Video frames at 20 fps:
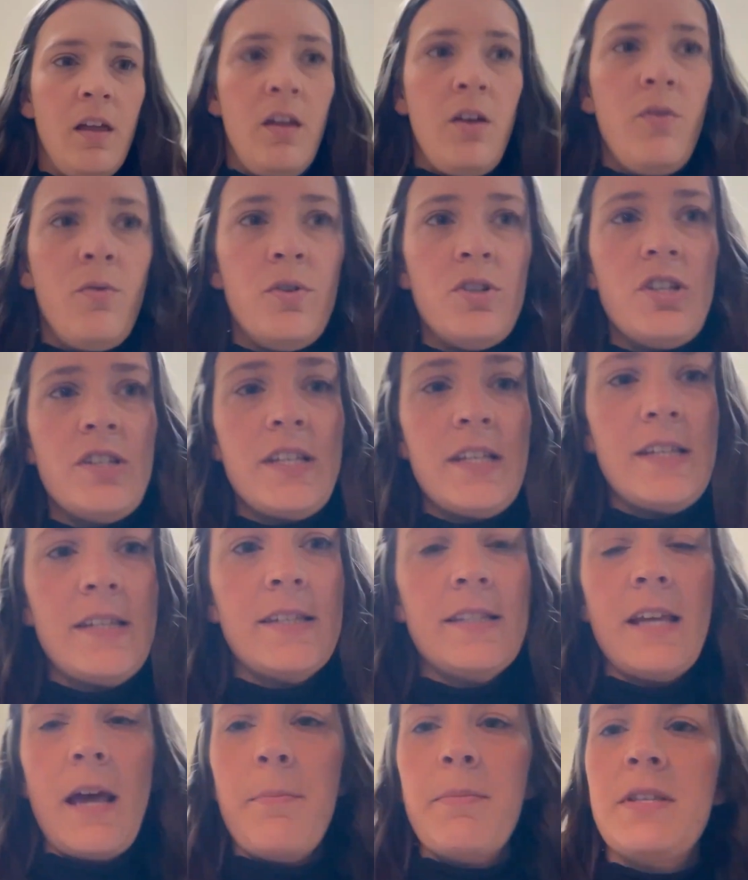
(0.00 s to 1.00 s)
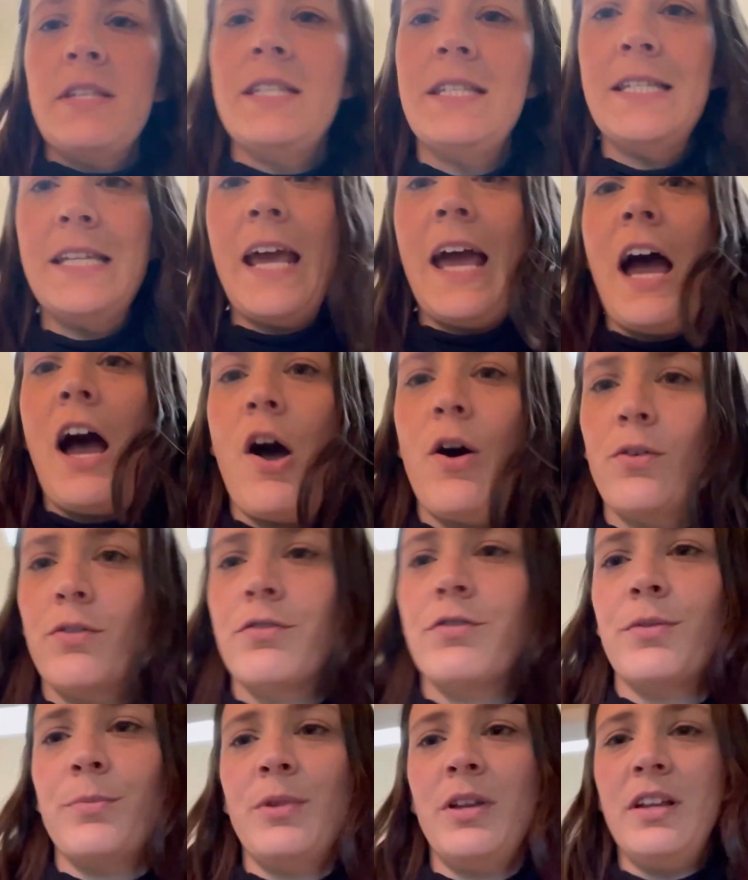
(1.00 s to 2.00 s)
which is a step
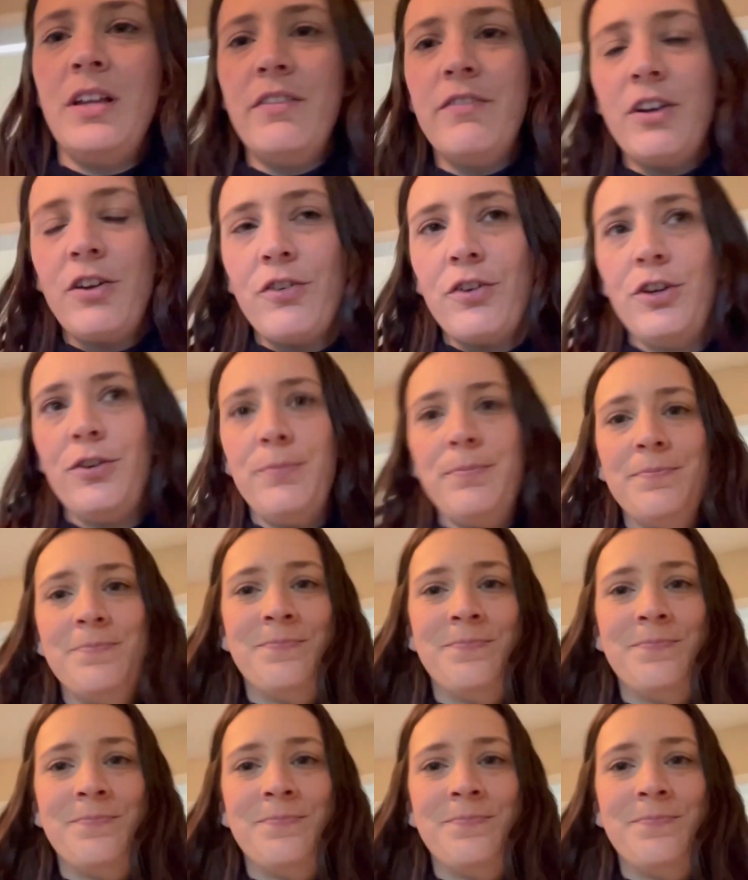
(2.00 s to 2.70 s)
down from the living room.